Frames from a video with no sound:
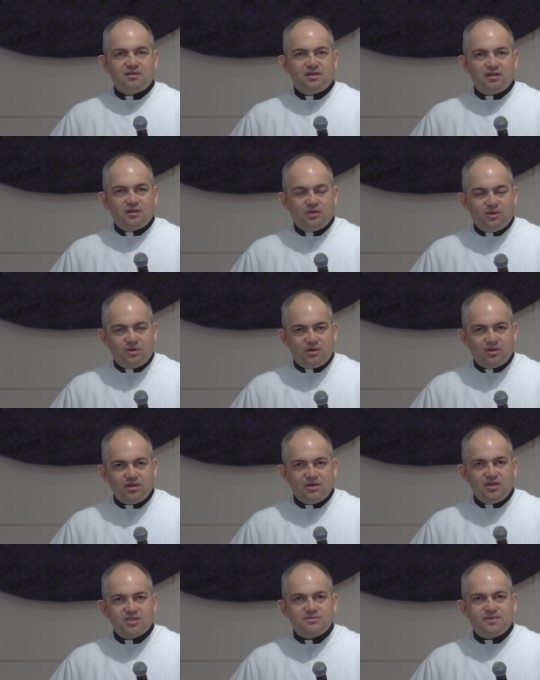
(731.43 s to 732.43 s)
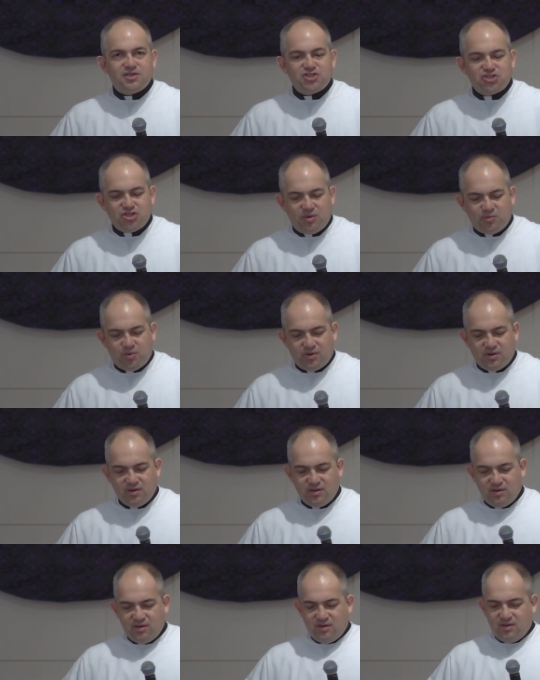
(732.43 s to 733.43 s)
The Lord is my shepherd,
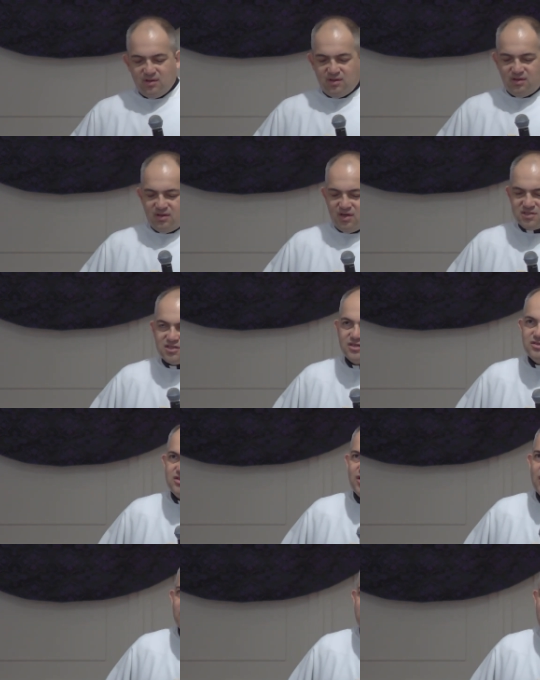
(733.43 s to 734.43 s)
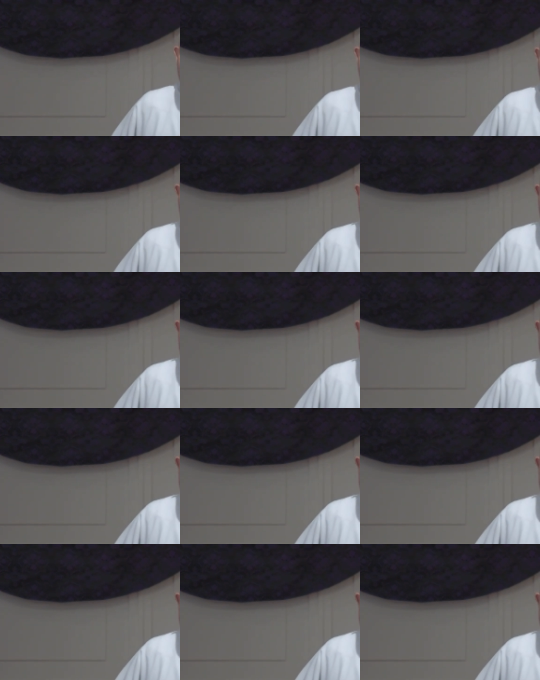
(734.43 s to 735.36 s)
I shall not be in want.